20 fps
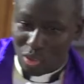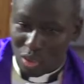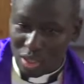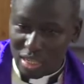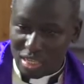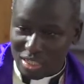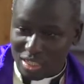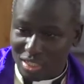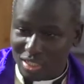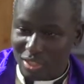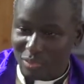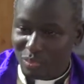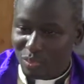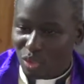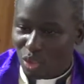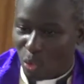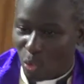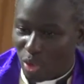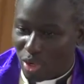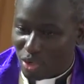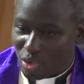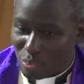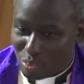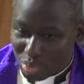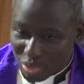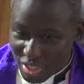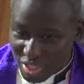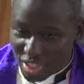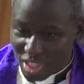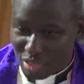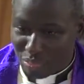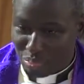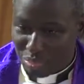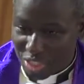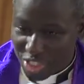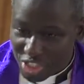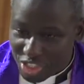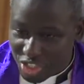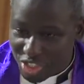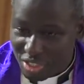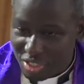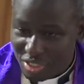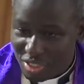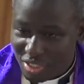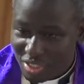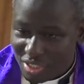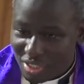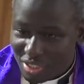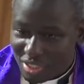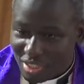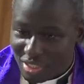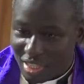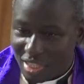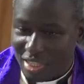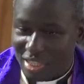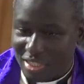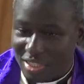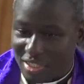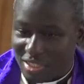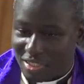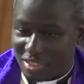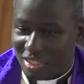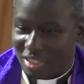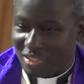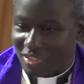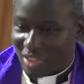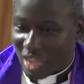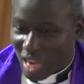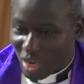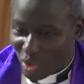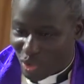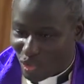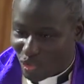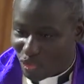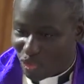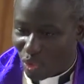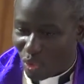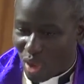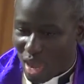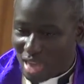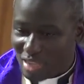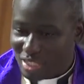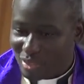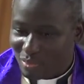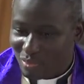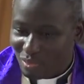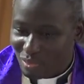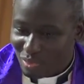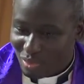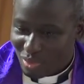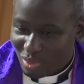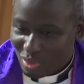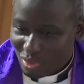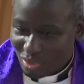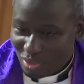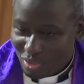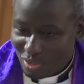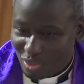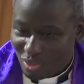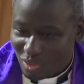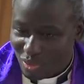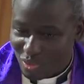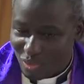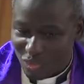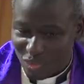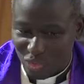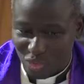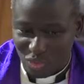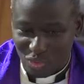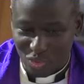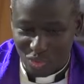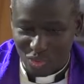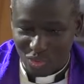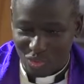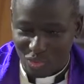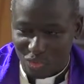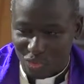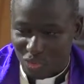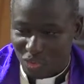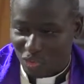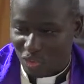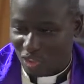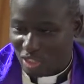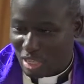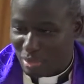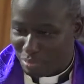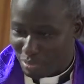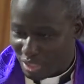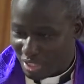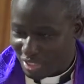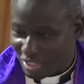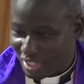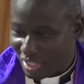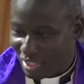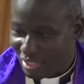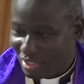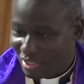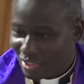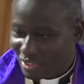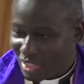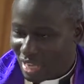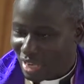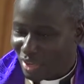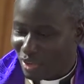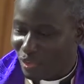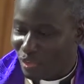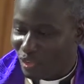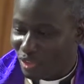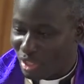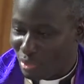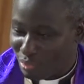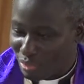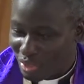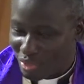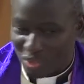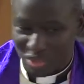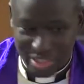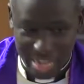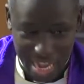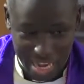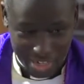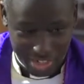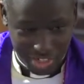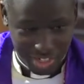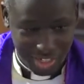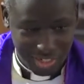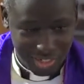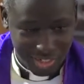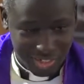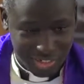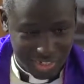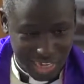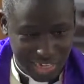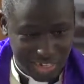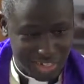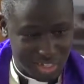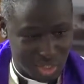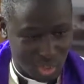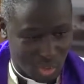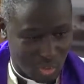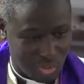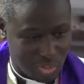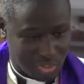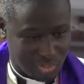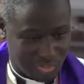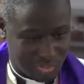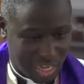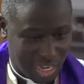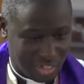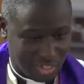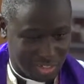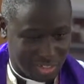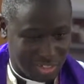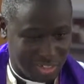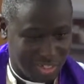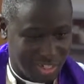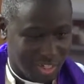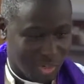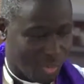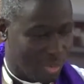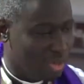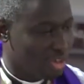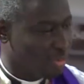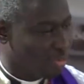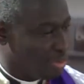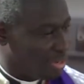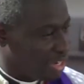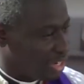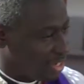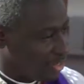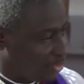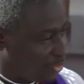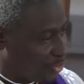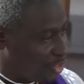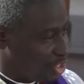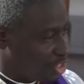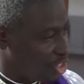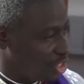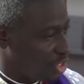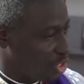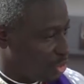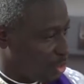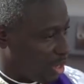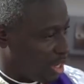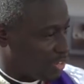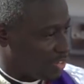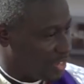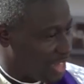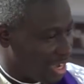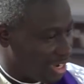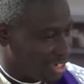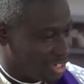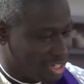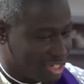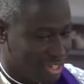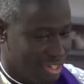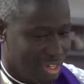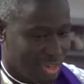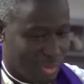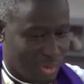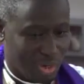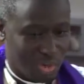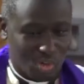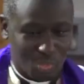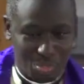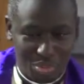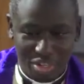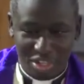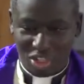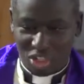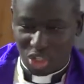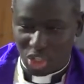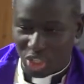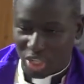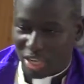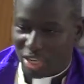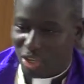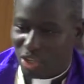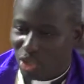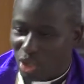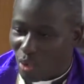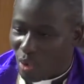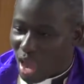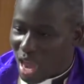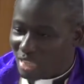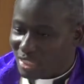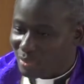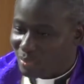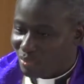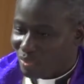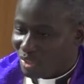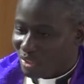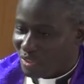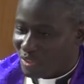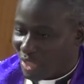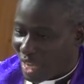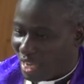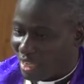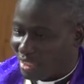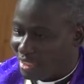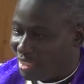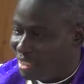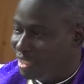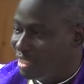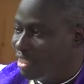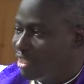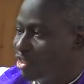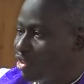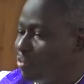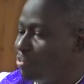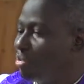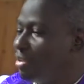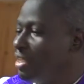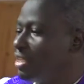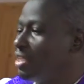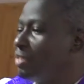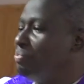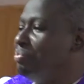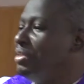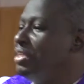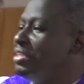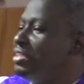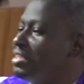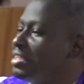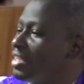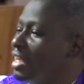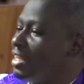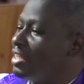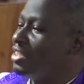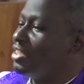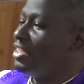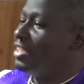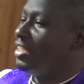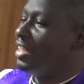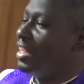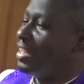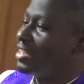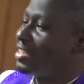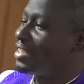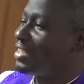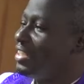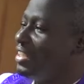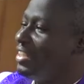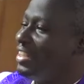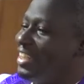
know that he, eh, when you bring meat, they say thank you for what? For, for the meat. Eh? Thank you for the meal, dad. Eh? Dad is always thanked. When you bring fish, you are thanked. When you bring chicken, you are what? Thanked. You bring beans and peanuts.